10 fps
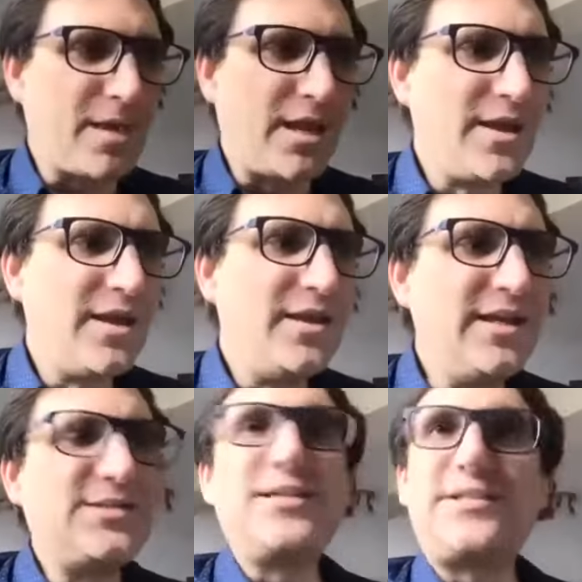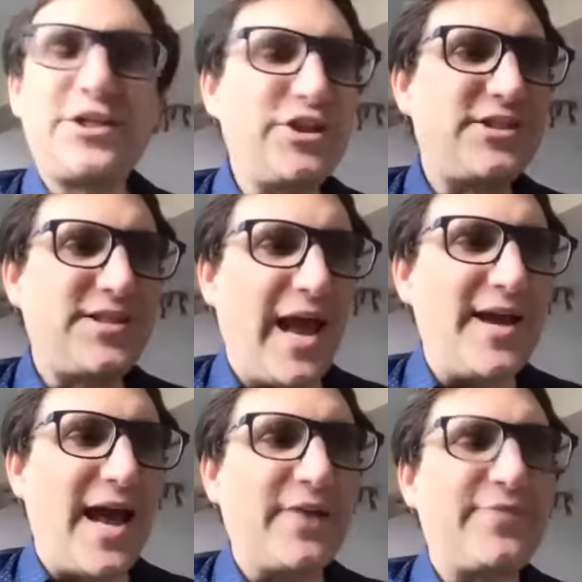These decisions stand
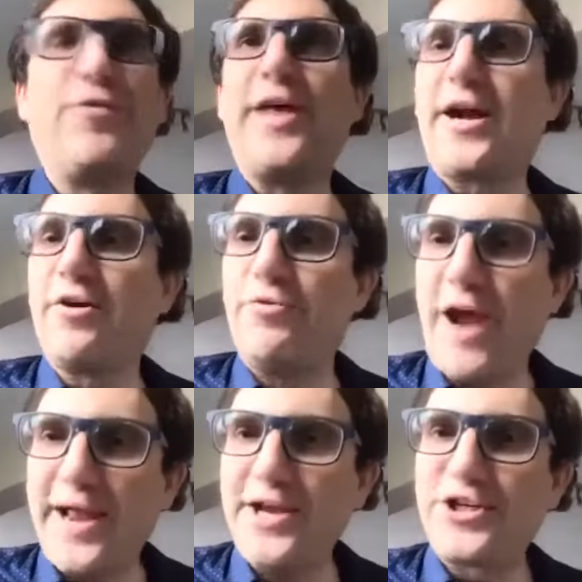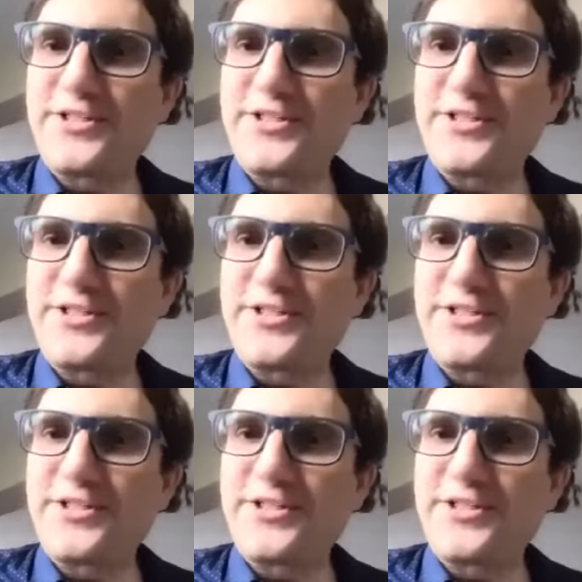out for their courageous